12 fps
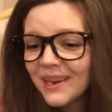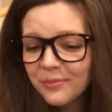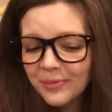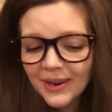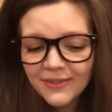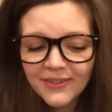How
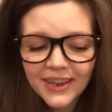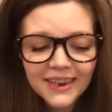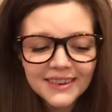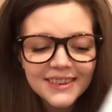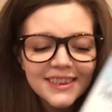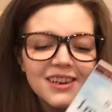
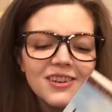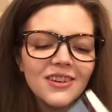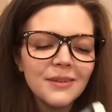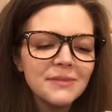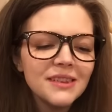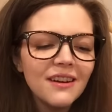perfect. So
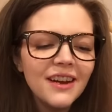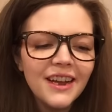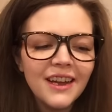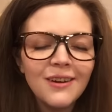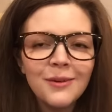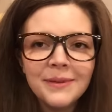I'm sorry
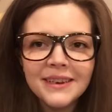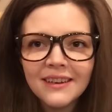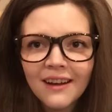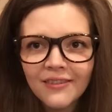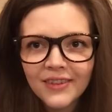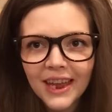I opened
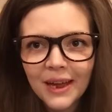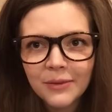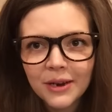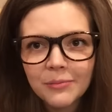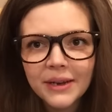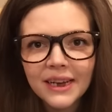it off
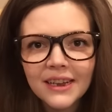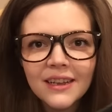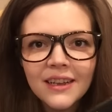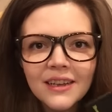camera, but